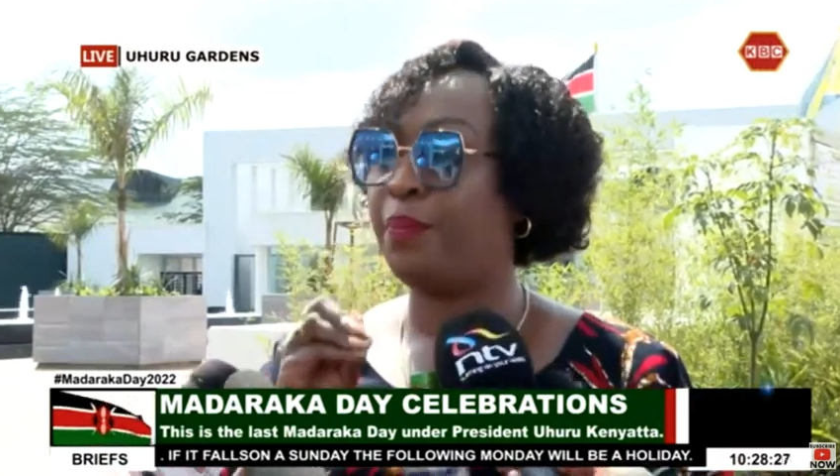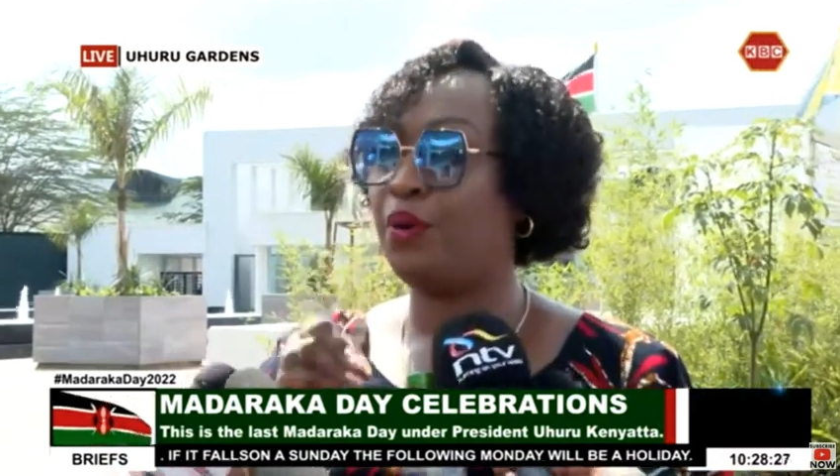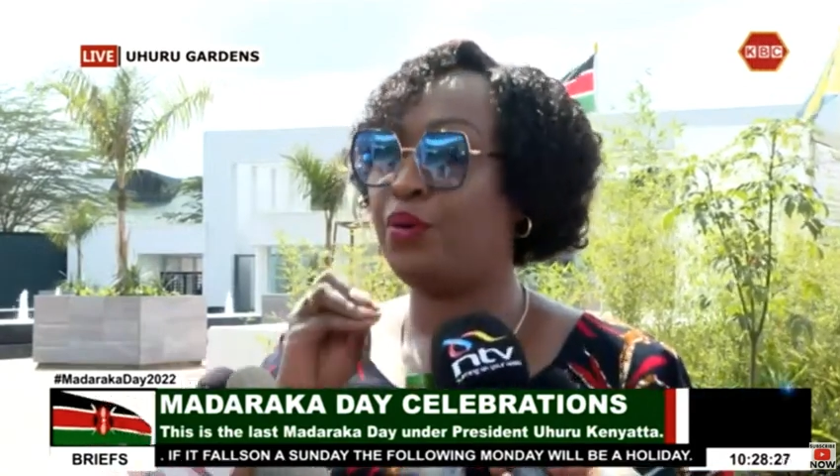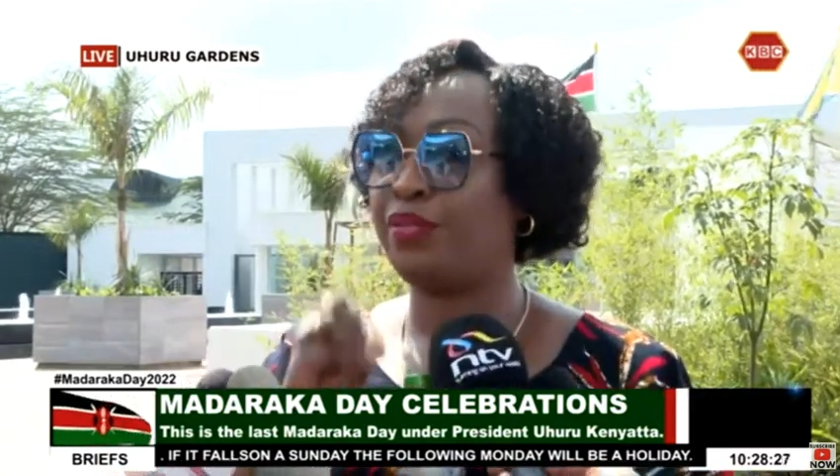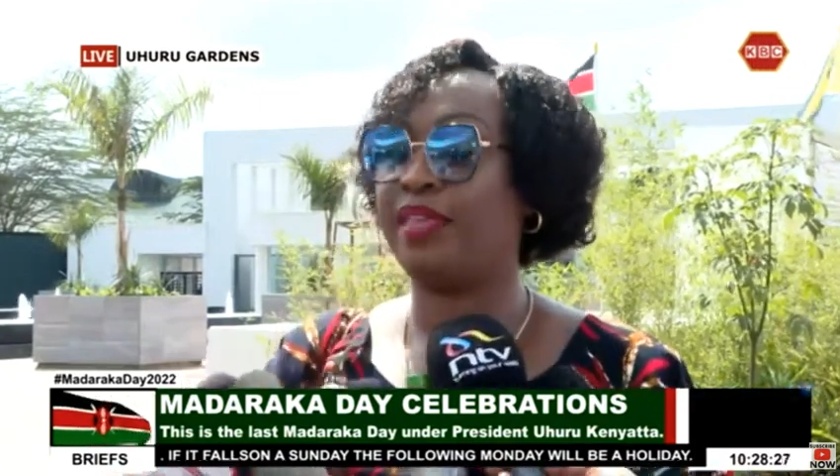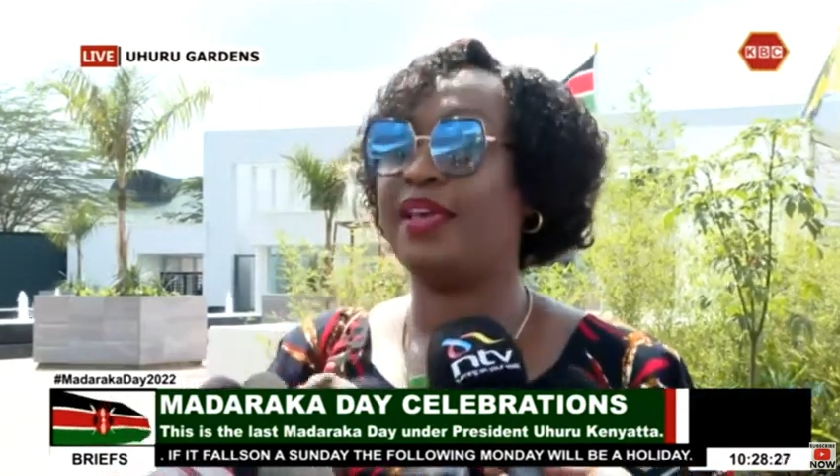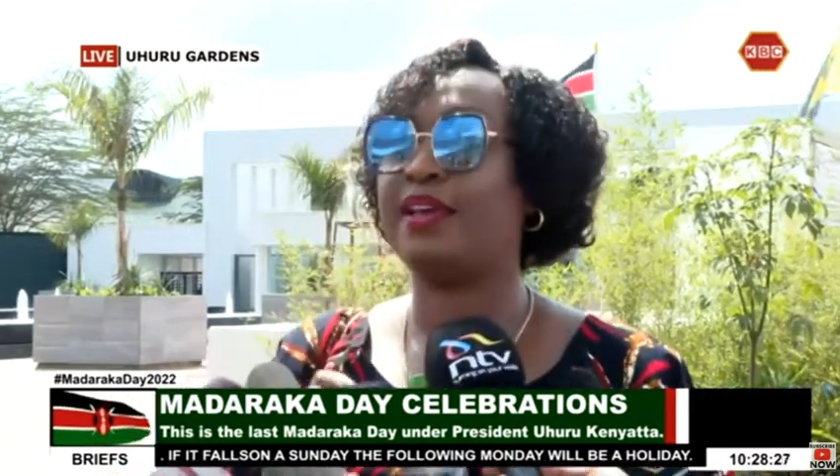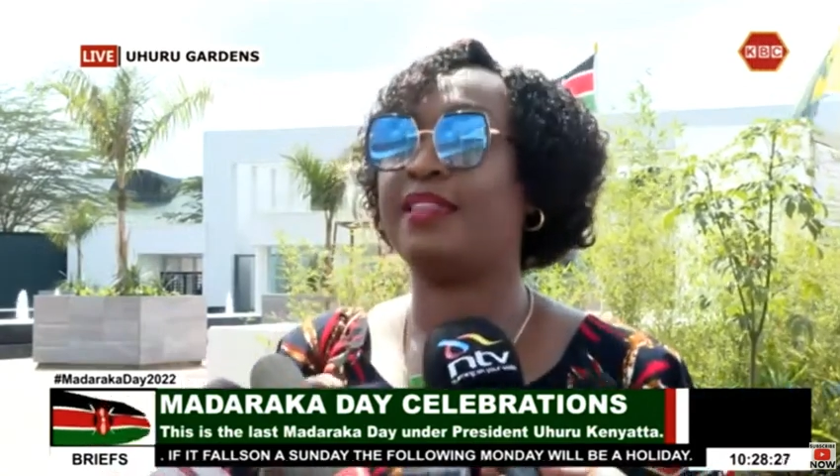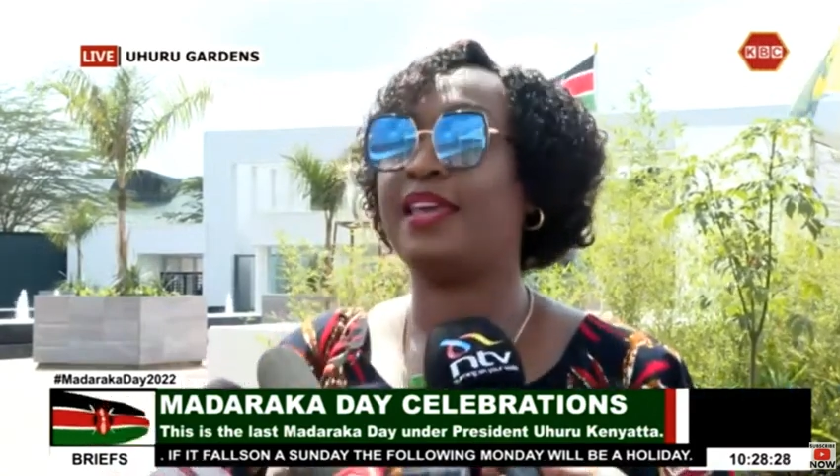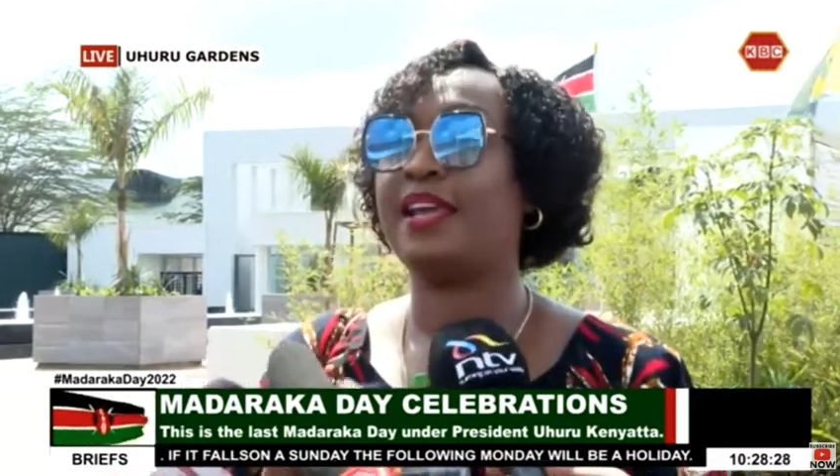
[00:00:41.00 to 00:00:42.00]
people who
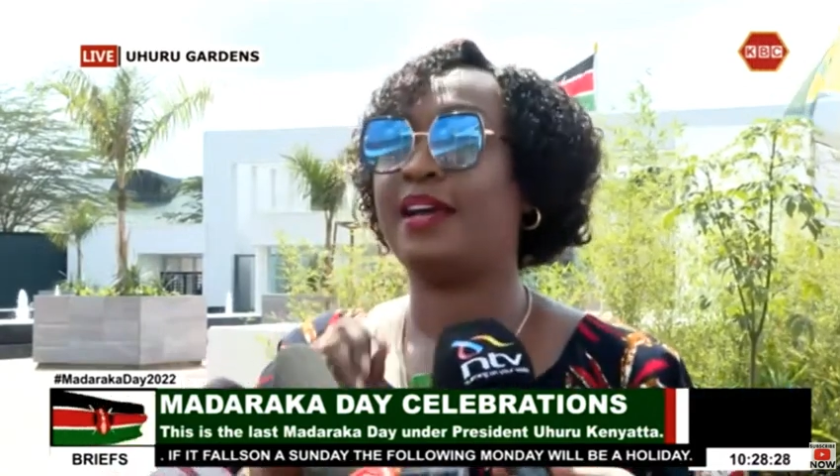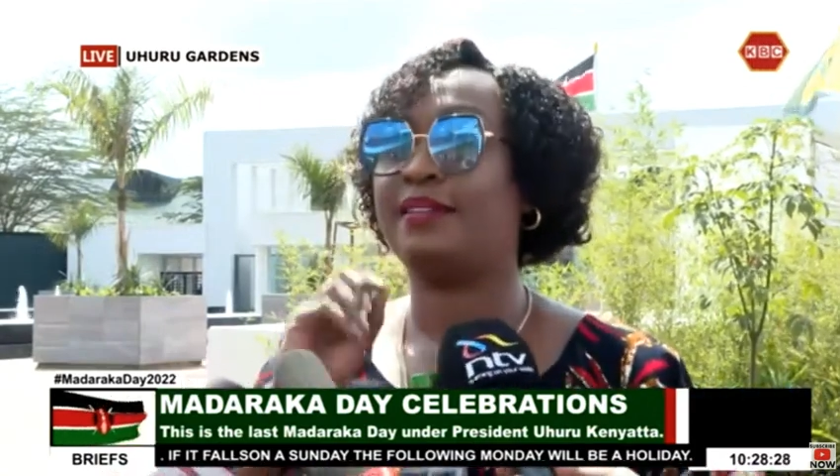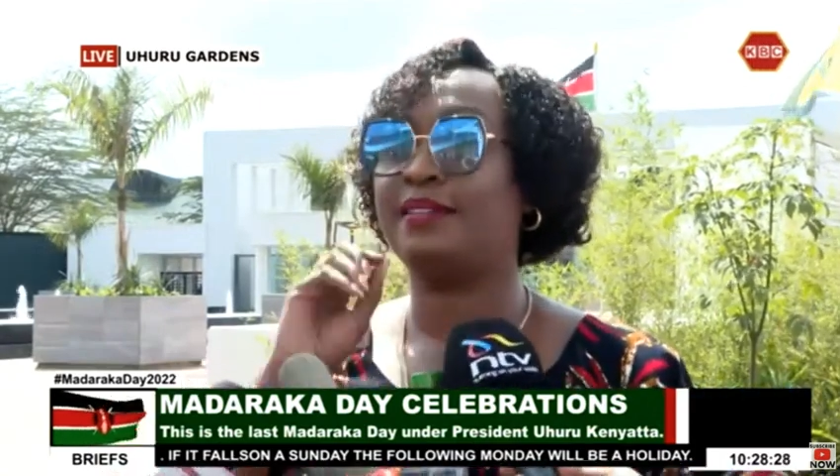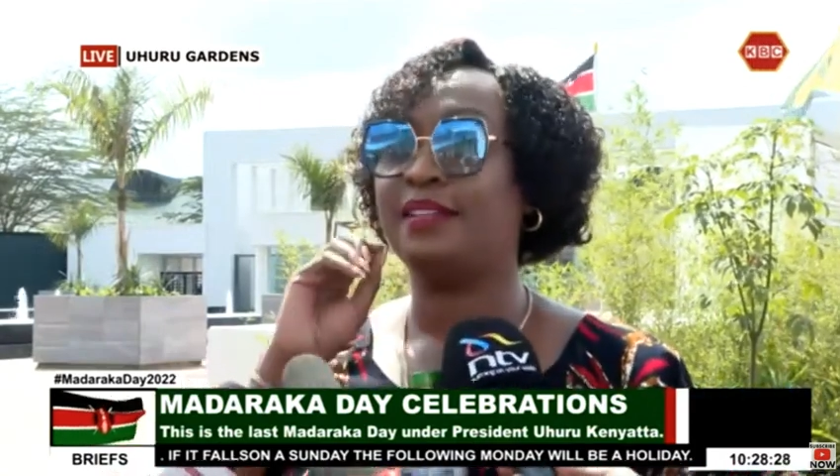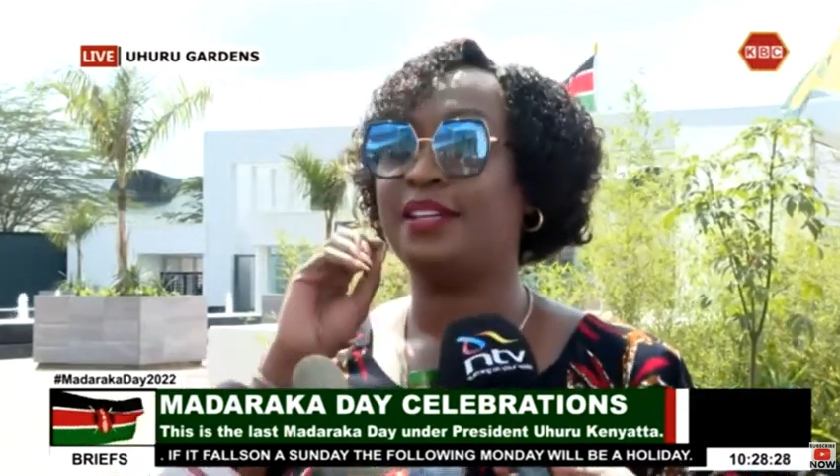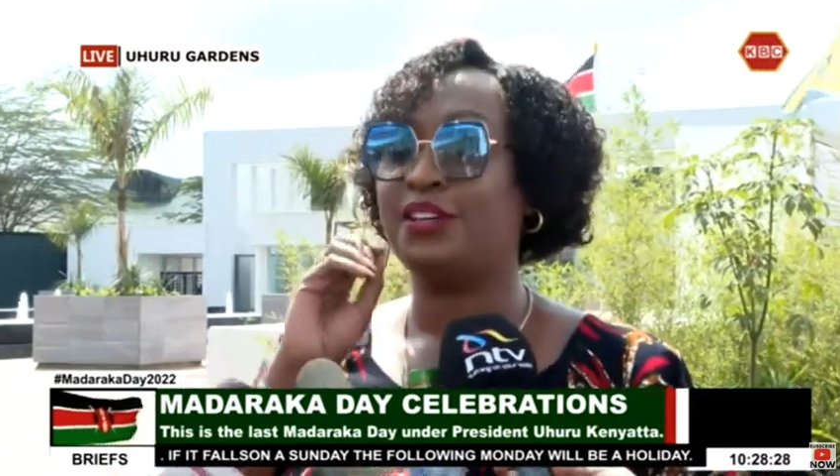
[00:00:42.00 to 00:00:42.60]
think they can